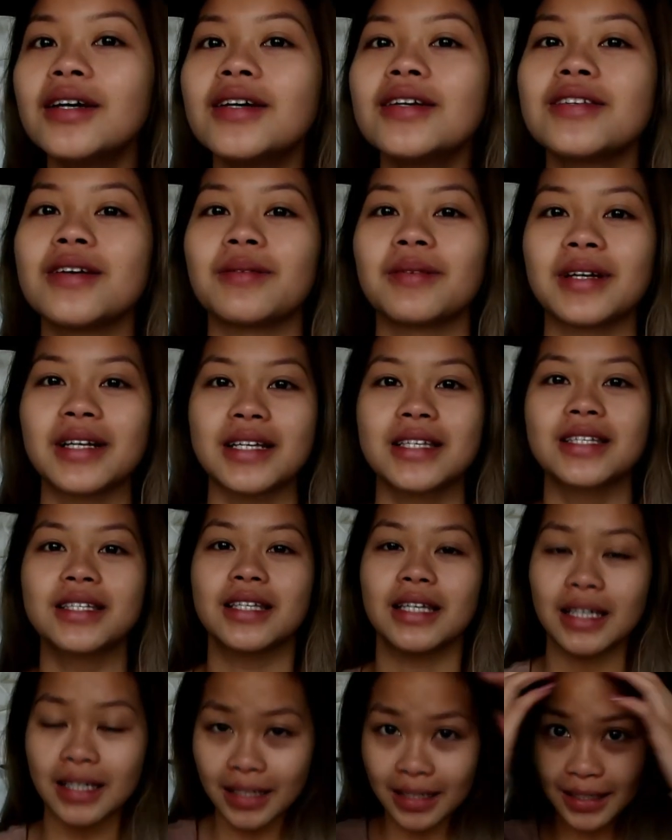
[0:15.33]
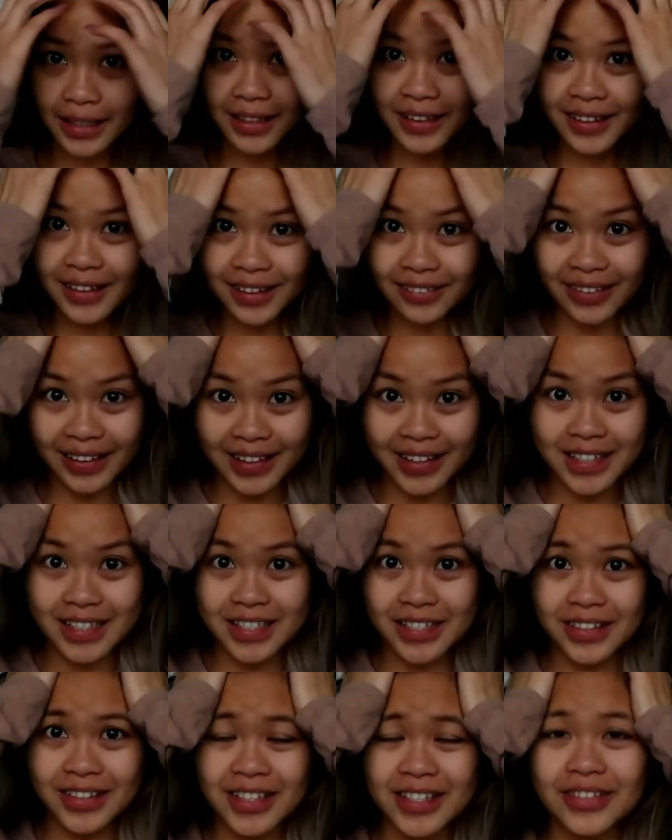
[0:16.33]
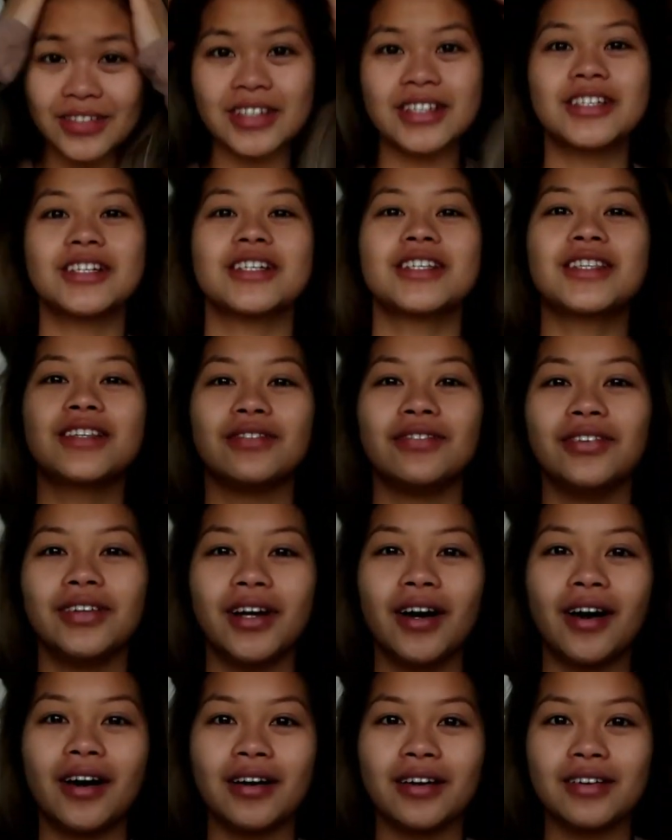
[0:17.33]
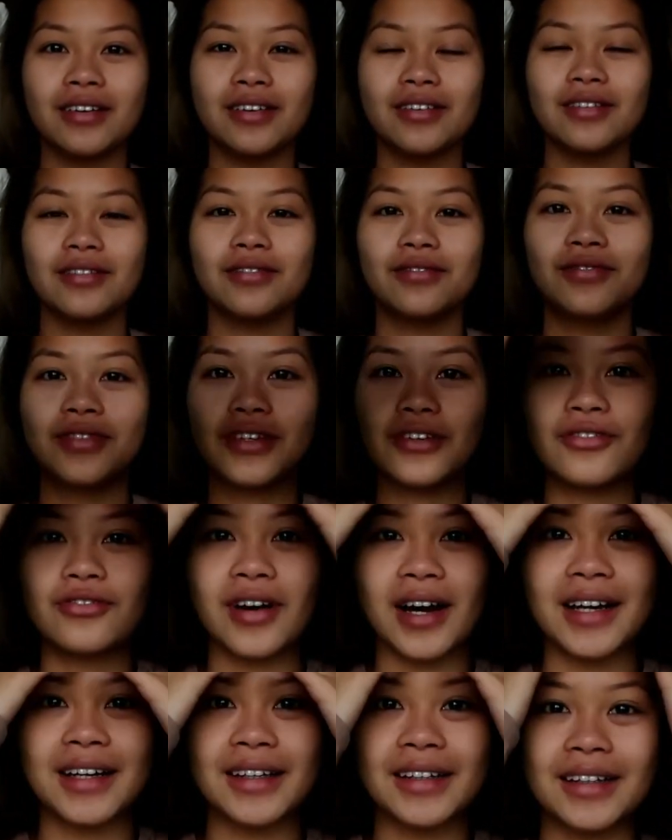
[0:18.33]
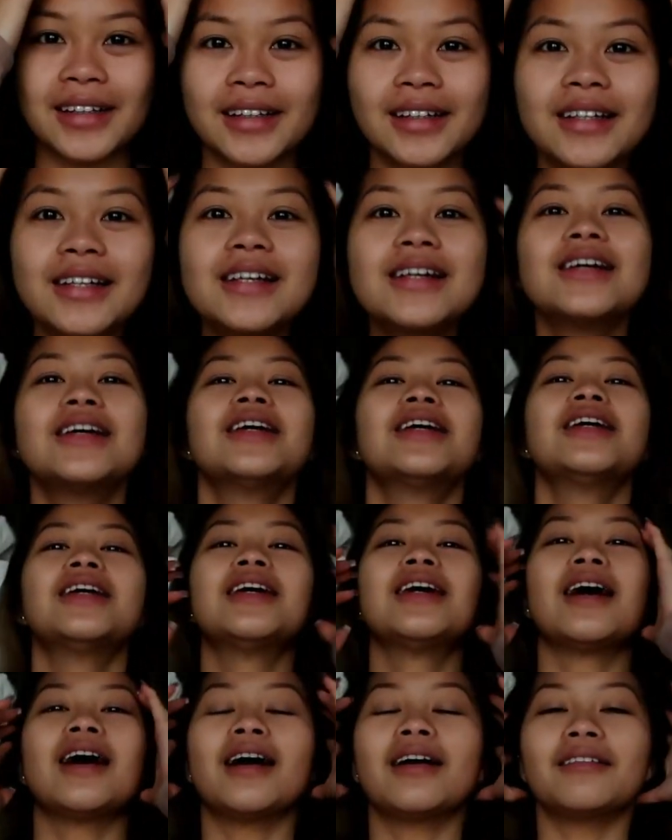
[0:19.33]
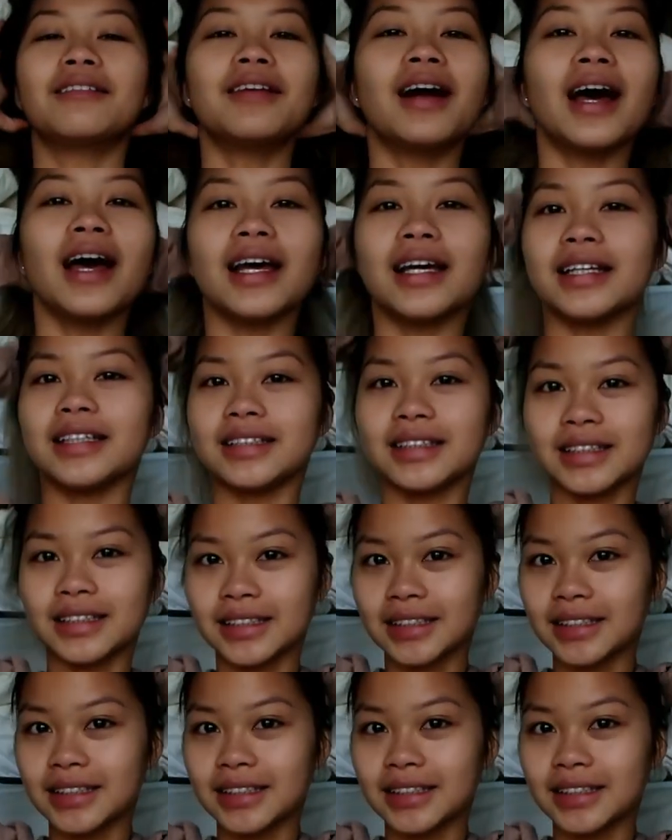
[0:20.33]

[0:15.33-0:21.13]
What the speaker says: so I'm gonna see if I could do this with just the vlog viewfinder. Alright.